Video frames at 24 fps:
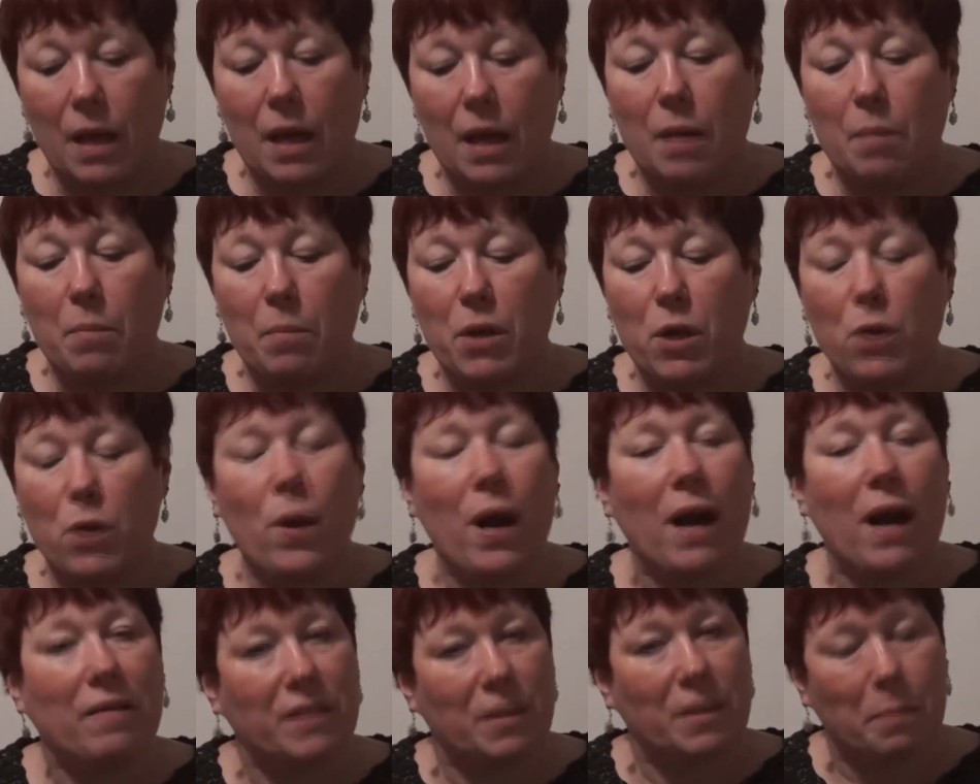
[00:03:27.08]
But you
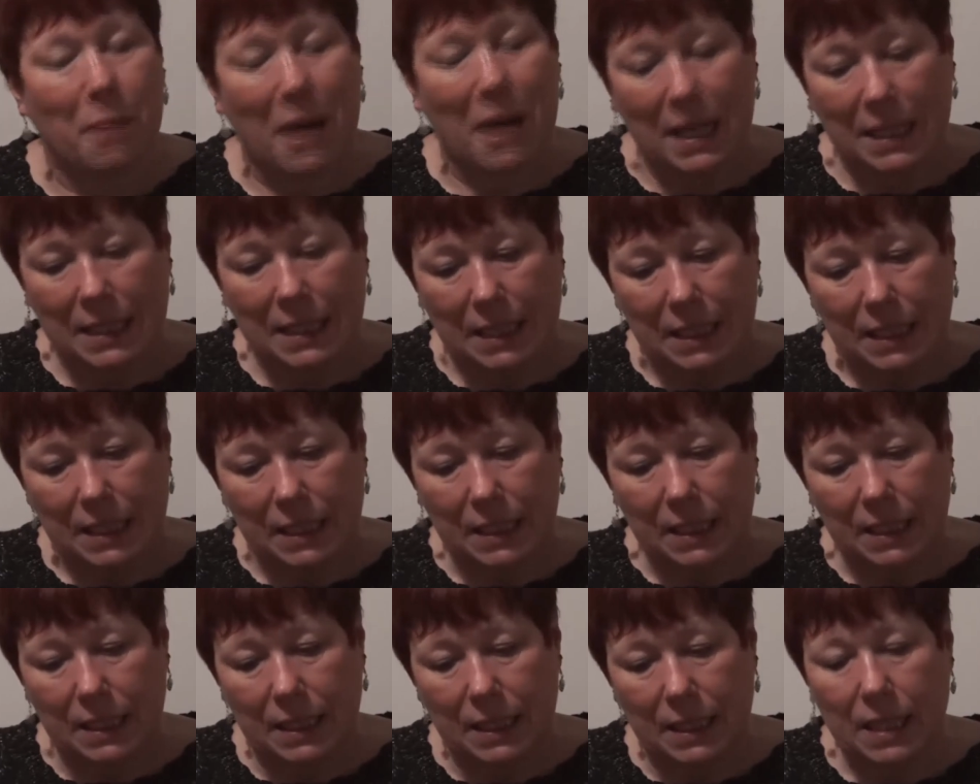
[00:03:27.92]
have to
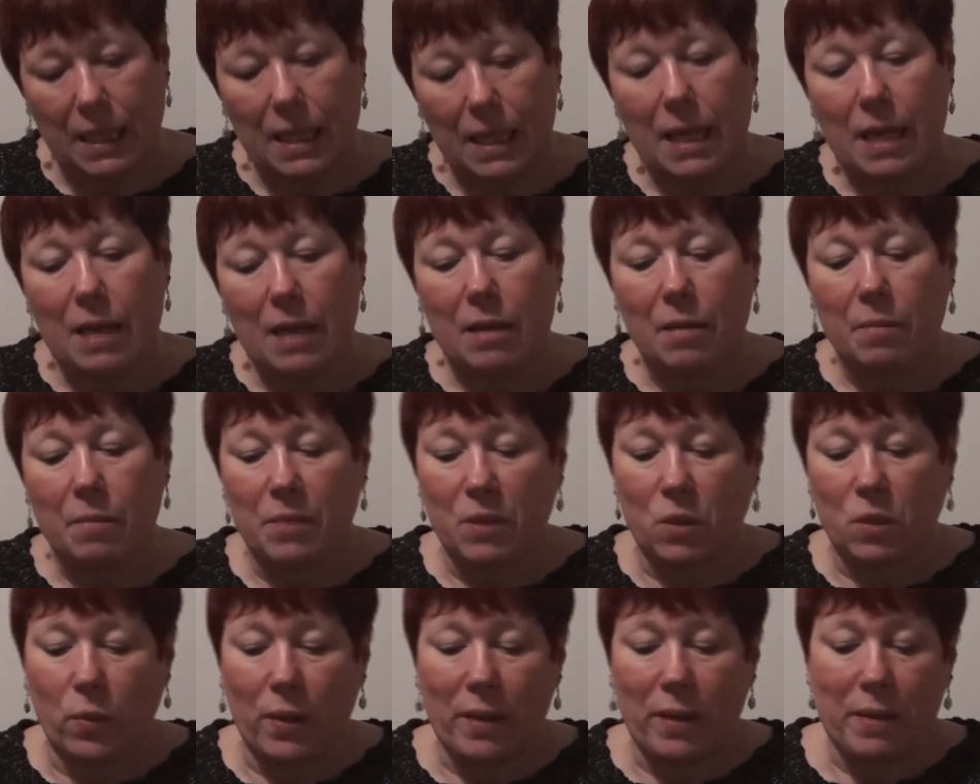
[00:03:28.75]
balance
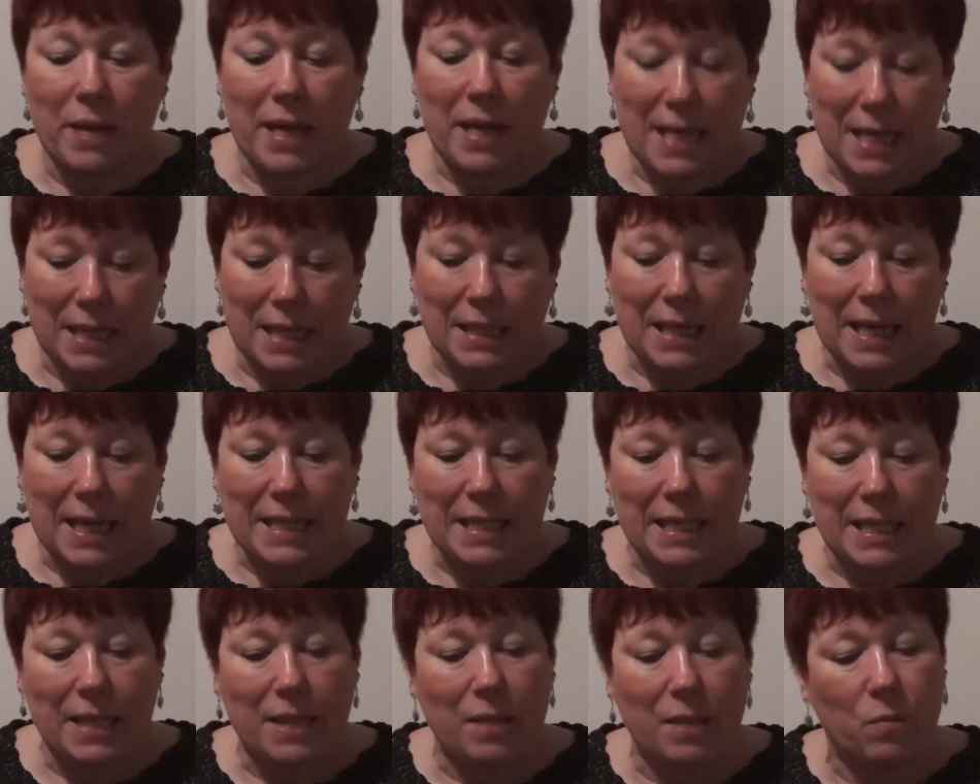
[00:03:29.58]
between
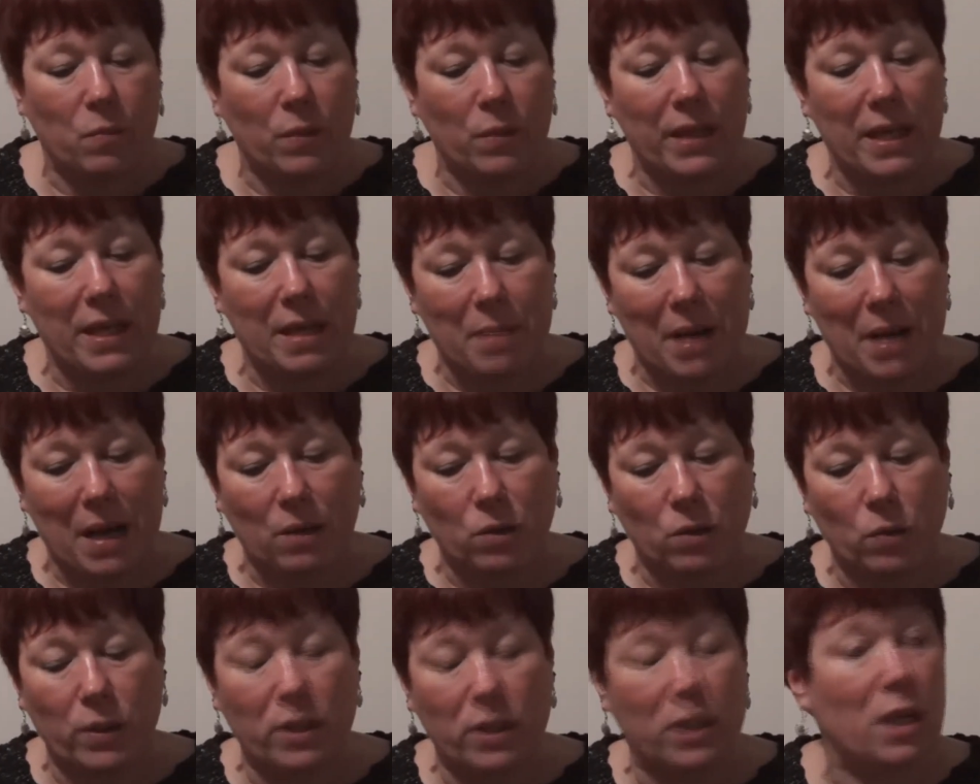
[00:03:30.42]
inundating them with
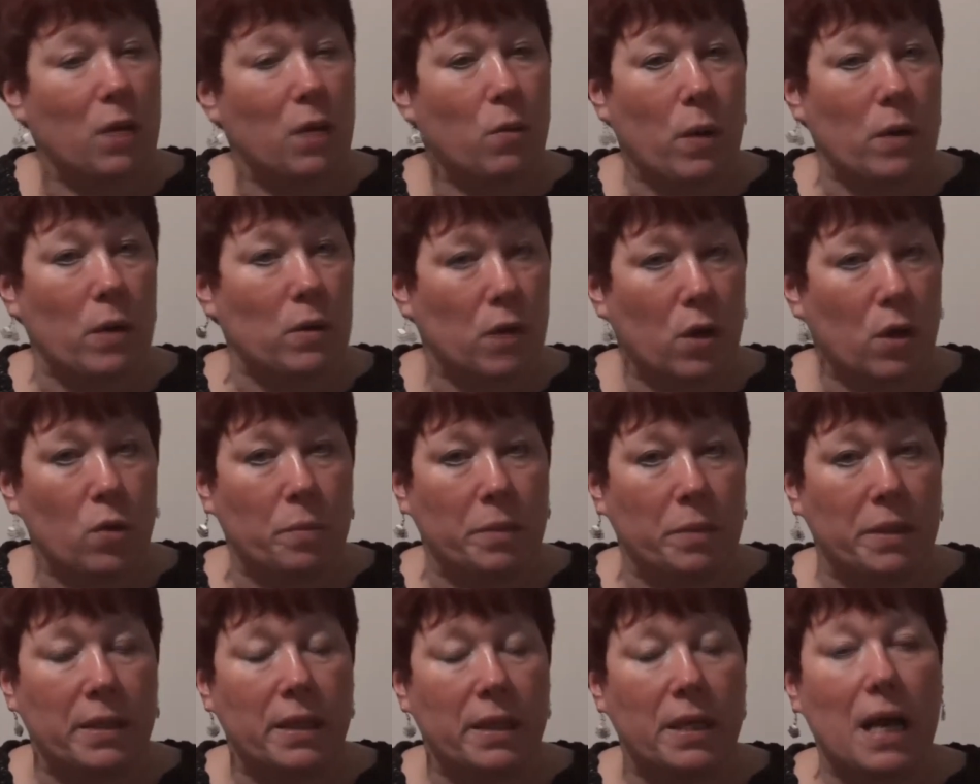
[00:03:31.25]
emails which they won't
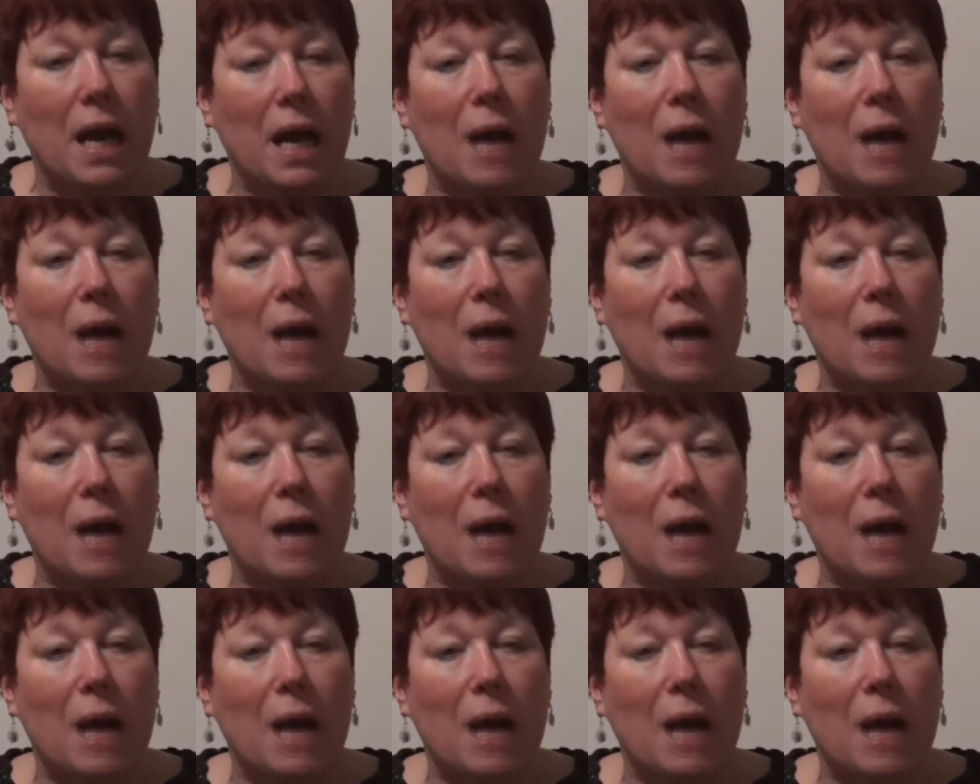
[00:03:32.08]
open